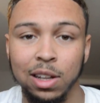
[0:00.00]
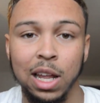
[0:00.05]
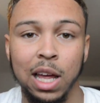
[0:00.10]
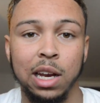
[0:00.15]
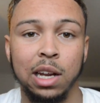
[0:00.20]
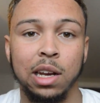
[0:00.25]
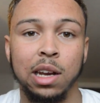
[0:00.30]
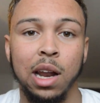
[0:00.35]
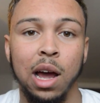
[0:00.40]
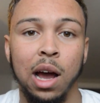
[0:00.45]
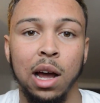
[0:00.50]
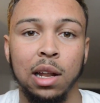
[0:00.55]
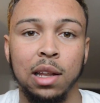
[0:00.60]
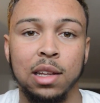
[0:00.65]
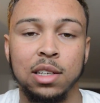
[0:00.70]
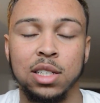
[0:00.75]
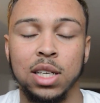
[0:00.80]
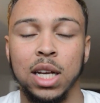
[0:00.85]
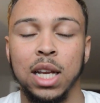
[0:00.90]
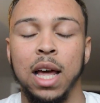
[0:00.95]
lot of
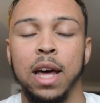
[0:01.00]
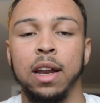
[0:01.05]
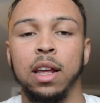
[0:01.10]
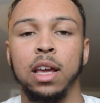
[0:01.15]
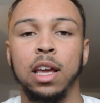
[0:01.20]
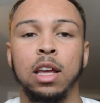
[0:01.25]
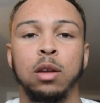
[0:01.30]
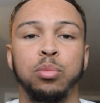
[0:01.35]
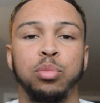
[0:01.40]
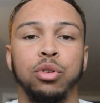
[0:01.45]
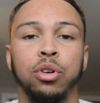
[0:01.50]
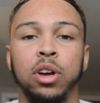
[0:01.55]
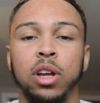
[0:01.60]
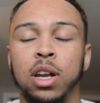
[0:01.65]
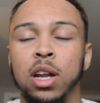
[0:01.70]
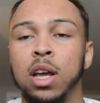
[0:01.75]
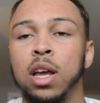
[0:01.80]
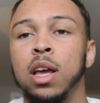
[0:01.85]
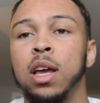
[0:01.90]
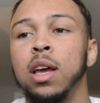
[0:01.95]
knowledge and a lot of
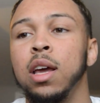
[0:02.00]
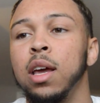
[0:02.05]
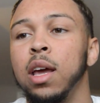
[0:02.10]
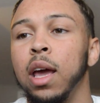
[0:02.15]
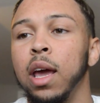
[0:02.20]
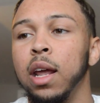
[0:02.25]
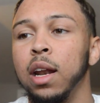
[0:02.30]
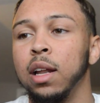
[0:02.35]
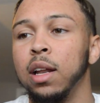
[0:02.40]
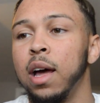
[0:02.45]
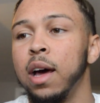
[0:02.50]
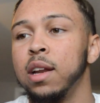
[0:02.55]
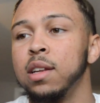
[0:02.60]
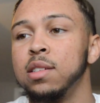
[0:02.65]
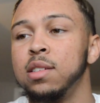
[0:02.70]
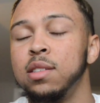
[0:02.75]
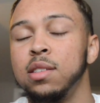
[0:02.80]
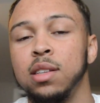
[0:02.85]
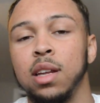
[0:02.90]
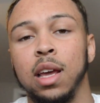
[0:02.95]
input and a lot of
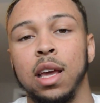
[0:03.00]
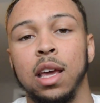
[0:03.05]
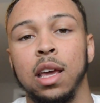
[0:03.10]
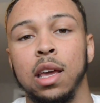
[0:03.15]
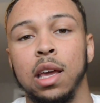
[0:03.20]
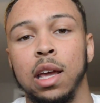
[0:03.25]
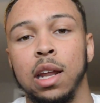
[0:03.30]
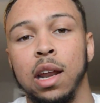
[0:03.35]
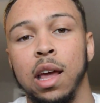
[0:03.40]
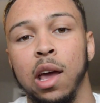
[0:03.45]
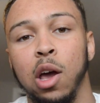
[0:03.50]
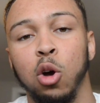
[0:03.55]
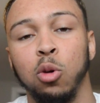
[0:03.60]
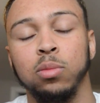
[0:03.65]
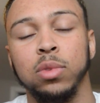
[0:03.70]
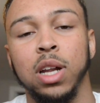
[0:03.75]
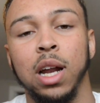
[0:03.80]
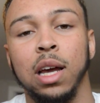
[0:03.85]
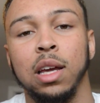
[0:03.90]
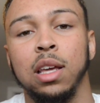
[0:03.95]
say and help
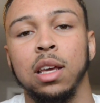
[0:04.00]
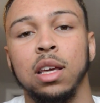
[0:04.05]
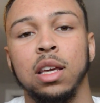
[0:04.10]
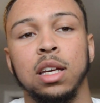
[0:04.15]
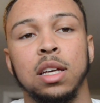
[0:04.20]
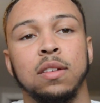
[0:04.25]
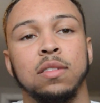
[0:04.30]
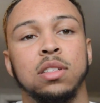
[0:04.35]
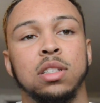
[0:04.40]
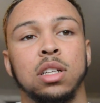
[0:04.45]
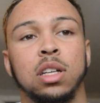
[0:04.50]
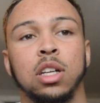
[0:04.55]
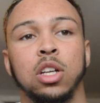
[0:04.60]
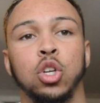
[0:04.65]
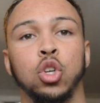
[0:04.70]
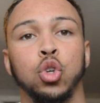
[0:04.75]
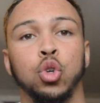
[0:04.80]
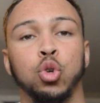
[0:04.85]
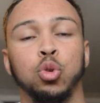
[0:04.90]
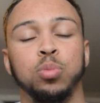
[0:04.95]
that I can give to the
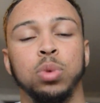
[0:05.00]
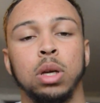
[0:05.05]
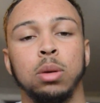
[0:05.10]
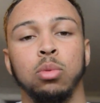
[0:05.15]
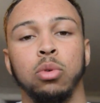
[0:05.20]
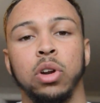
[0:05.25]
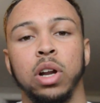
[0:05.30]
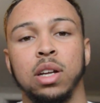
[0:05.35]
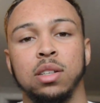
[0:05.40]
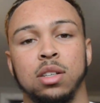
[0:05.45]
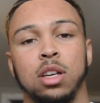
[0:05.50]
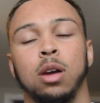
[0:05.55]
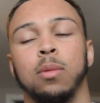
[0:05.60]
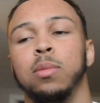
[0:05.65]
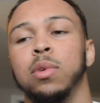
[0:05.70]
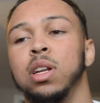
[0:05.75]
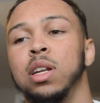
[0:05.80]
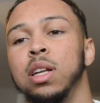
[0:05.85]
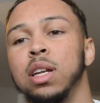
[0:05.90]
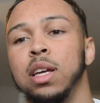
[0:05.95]
new people that's
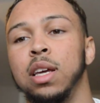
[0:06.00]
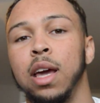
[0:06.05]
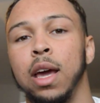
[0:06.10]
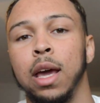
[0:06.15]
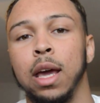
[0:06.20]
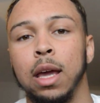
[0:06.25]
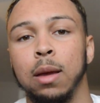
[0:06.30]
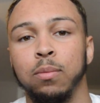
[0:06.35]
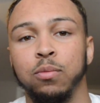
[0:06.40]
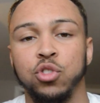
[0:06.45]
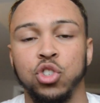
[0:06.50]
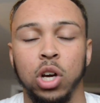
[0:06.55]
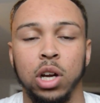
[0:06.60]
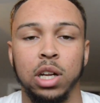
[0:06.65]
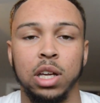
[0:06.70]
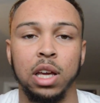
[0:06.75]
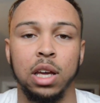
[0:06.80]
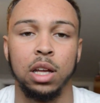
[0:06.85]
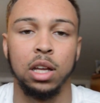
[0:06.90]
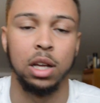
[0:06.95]
coming in the game trying to
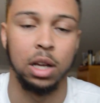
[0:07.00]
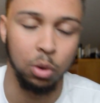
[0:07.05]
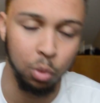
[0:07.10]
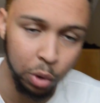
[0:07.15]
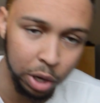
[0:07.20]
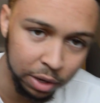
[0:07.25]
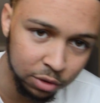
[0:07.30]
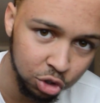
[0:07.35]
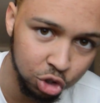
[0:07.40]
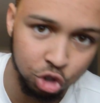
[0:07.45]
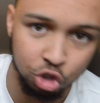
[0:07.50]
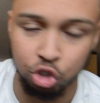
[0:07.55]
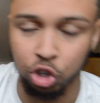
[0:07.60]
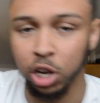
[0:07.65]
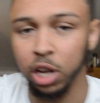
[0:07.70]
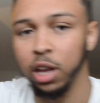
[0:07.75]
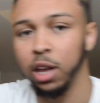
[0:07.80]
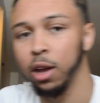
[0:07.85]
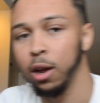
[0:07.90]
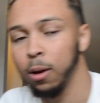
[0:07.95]
get waves of
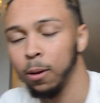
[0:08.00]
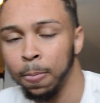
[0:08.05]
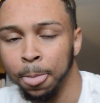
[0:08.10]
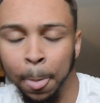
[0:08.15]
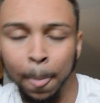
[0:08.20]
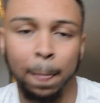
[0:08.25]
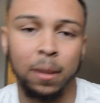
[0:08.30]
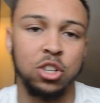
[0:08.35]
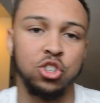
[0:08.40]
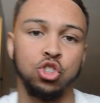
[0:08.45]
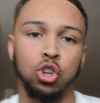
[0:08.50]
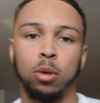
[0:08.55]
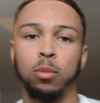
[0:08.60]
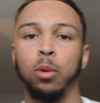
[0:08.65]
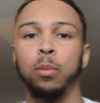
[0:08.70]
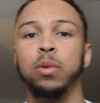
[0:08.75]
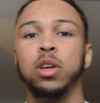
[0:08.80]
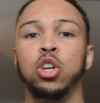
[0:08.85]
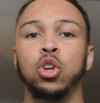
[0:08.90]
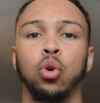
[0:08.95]
straight hair. So I'm
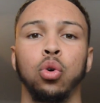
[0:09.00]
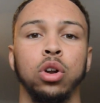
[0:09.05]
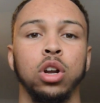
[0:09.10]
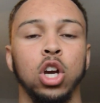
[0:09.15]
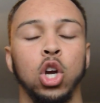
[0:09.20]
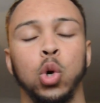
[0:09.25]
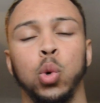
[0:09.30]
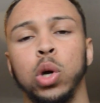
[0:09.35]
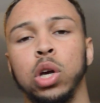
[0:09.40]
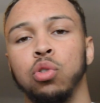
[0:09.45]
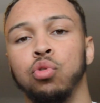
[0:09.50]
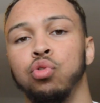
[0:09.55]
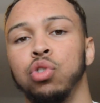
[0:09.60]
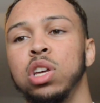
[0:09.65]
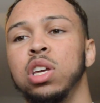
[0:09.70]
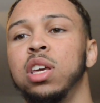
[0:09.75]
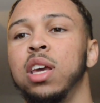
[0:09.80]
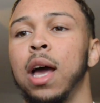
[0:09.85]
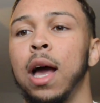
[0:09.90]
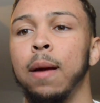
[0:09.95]
gonna be doing a quick
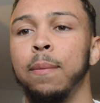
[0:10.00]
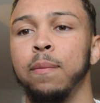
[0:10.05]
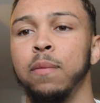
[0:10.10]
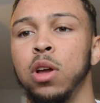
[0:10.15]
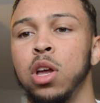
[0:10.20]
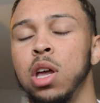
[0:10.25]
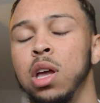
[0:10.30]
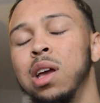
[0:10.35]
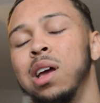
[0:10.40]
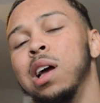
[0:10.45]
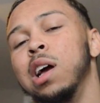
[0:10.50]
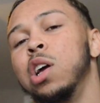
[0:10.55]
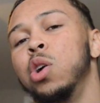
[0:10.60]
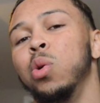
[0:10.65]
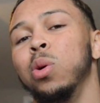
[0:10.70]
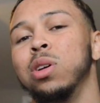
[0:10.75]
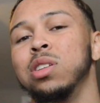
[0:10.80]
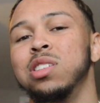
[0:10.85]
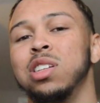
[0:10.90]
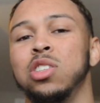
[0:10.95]
recap, a
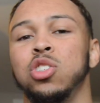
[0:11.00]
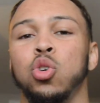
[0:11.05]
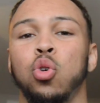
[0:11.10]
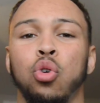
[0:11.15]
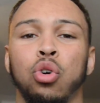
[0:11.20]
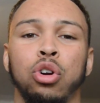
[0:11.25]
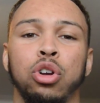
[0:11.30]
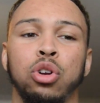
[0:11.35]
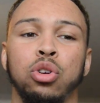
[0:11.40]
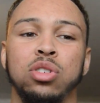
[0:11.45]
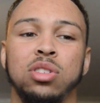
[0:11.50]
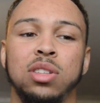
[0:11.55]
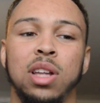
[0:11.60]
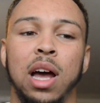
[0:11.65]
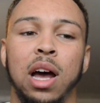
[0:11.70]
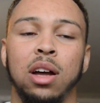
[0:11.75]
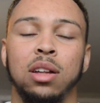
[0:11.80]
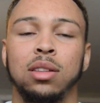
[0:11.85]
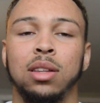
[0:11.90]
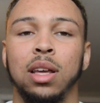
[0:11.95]
quick tutorial
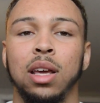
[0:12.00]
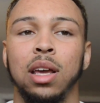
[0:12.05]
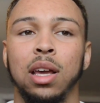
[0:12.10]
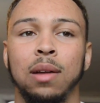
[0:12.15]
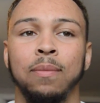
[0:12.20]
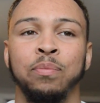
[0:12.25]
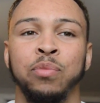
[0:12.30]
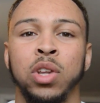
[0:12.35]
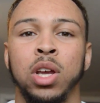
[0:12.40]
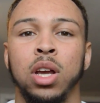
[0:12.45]
style thing